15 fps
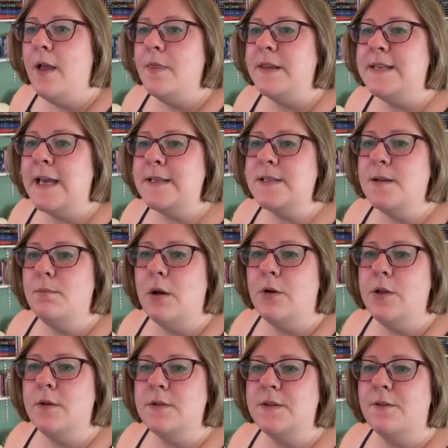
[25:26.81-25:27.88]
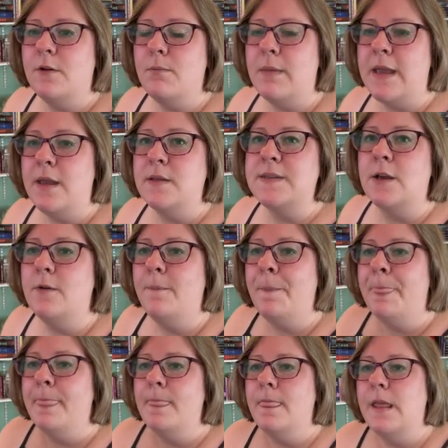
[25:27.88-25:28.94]
The testimonials for me. So
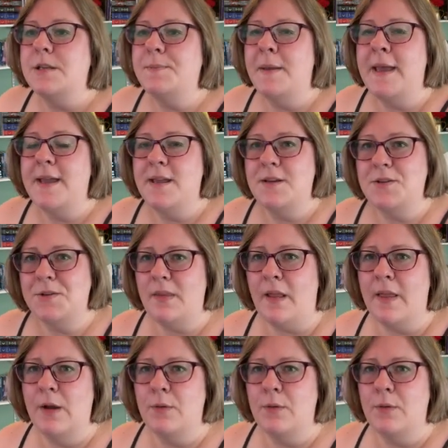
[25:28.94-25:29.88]
this page that